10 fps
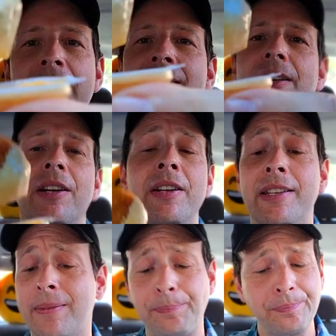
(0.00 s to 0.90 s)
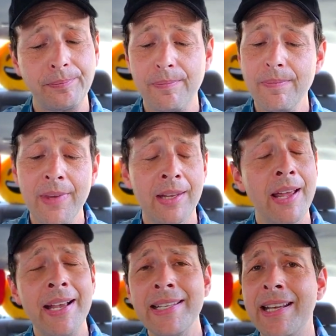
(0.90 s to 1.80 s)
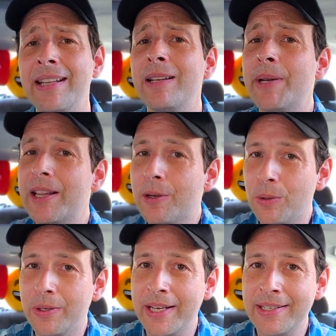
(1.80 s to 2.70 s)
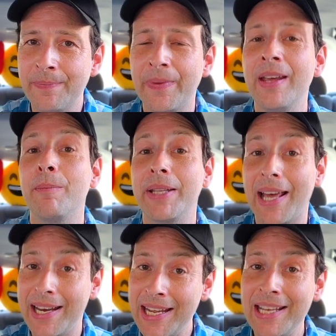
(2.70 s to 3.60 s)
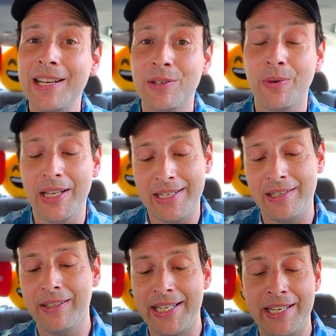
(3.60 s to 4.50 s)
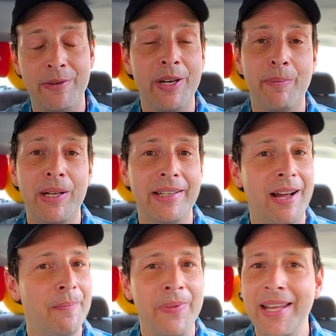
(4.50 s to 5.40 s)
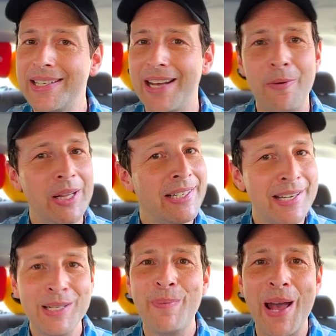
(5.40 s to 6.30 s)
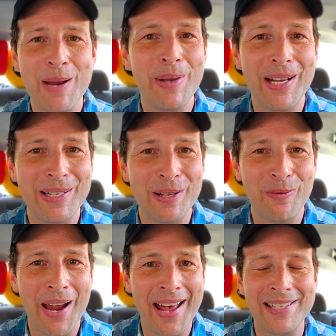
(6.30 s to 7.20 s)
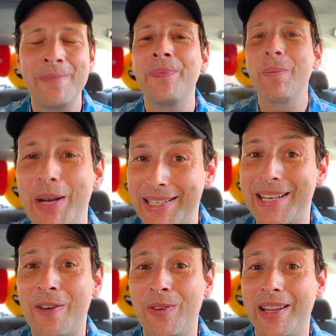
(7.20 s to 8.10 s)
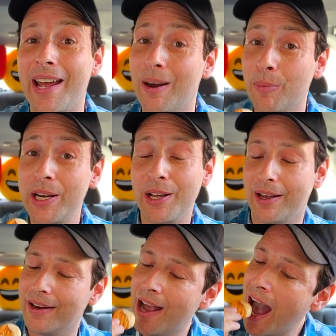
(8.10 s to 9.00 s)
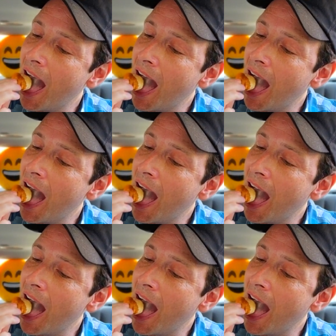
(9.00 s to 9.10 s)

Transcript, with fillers: mix of goodness like I said, a little bit of the coolness, but that heat is really still continuing to build up. It's not really dissipating because of the ranch, but it's definitely there. Pretty good.